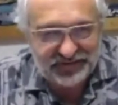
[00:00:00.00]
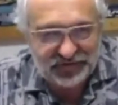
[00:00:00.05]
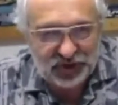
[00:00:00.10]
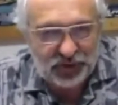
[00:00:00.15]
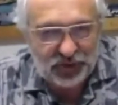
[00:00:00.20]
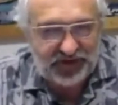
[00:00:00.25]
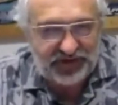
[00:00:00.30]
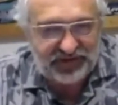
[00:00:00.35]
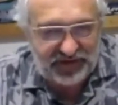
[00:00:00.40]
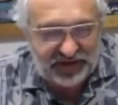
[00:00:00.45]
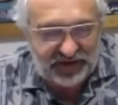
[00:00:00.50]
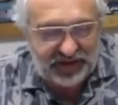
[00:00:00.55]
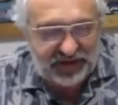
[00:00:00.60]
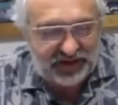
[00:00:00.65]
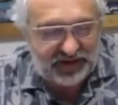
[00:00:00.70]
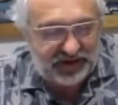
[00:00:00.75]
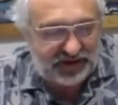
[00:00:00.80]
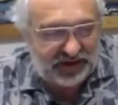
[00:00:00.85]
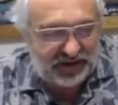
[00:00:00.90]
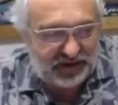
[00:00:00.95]
You would
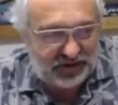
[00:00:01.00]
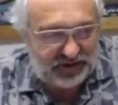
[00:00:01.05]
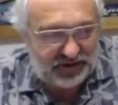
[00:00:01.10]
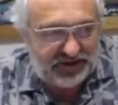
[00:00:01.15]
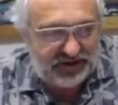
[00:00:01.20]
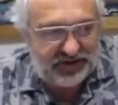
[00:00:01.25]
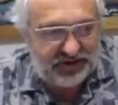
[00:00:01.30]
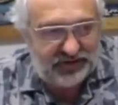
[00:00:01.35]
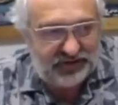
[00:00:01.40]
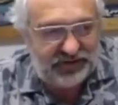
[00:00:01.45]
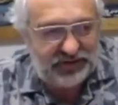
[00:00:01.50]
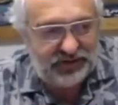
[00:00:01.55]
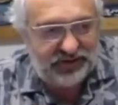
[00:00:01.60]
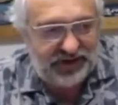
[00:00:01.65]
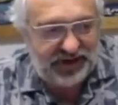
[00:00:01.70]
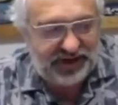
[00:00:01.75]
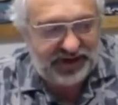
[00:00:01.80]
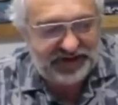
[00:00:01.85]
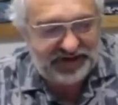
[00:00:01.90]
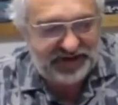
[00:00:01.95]
think, according to
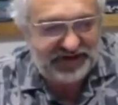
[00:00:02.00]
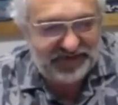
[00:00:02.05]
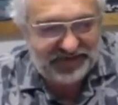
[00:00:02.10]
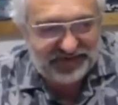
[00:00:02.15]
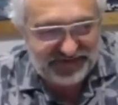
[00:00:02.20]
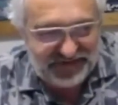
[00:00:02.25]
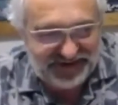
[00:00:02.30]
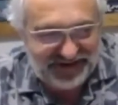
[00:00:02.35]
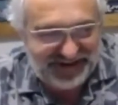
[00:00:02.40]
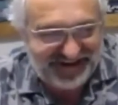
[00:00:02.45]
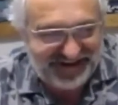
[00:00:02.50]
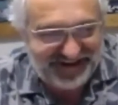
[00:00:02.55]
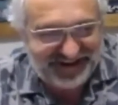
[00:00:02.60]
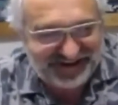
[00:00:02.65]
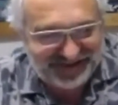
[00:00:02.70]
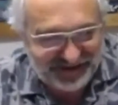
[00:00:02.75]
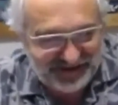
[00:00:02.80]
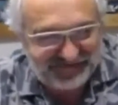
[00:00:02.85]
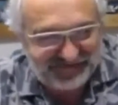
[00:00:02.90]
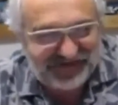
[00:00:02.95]
US
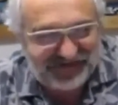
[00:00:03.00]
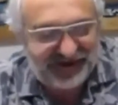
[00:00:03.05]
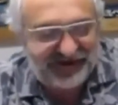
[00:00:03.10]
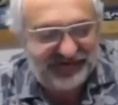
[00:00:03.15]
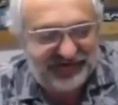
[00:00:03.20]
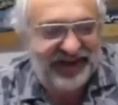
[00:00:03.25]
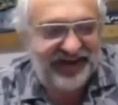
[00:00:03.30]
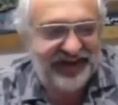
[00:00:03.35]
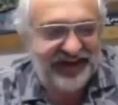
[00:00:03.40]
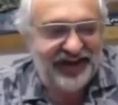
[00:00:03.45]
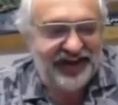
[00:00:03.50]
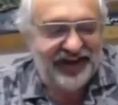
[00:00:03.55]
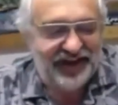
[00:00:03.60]
thinking, and I've lived